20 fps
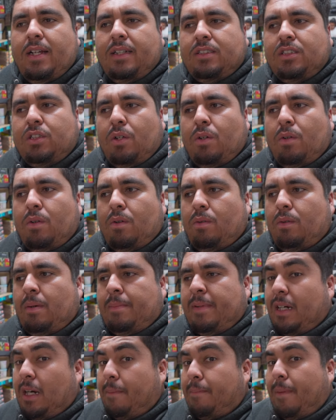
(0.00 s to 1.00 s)
So
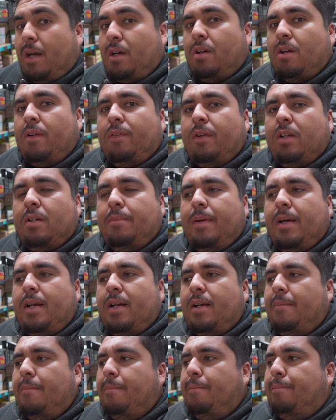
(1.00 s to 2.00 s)
I'm not gonna bother her for a little bit
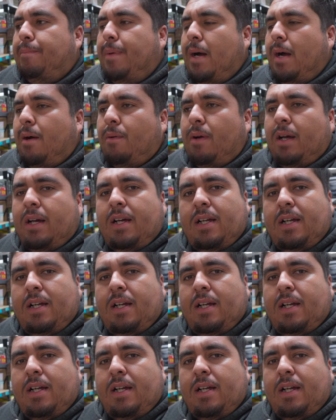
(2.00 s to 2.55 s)
but we're